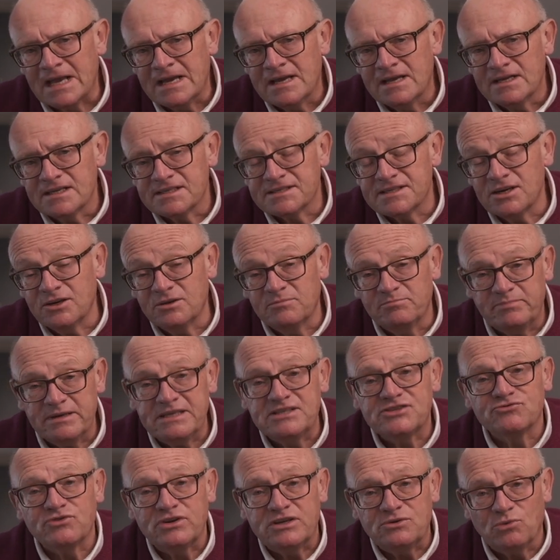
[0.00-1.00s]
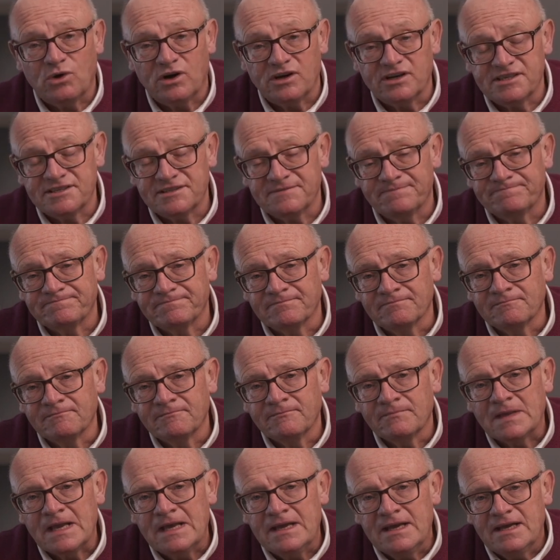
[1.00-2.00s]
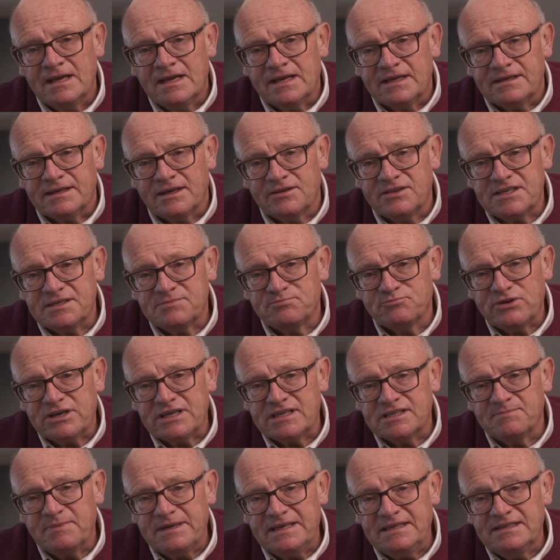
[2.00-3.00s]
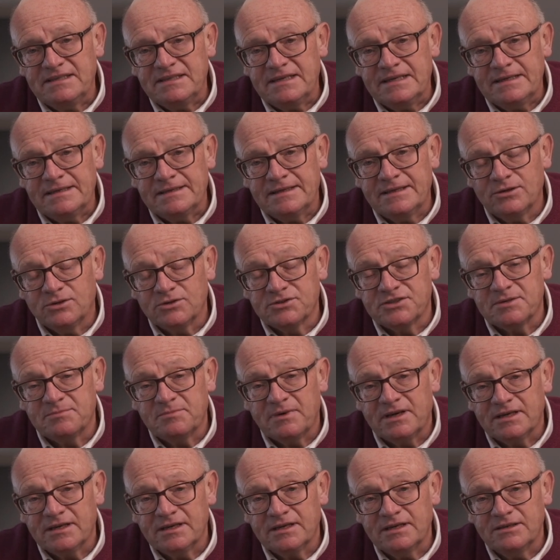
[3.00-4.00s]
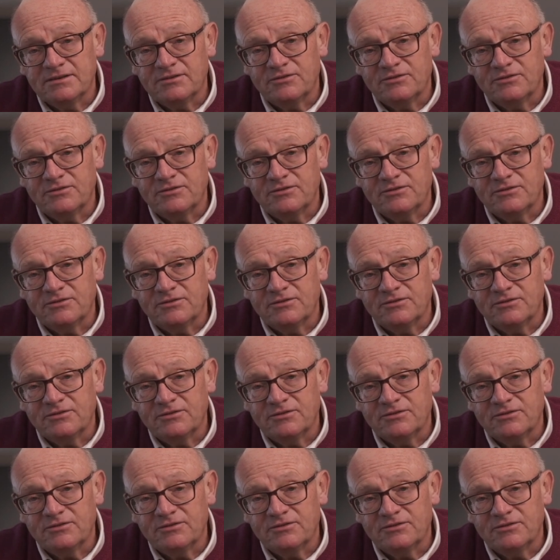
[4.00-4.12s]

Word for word: So be streetwise. Now this brings me neatly onto my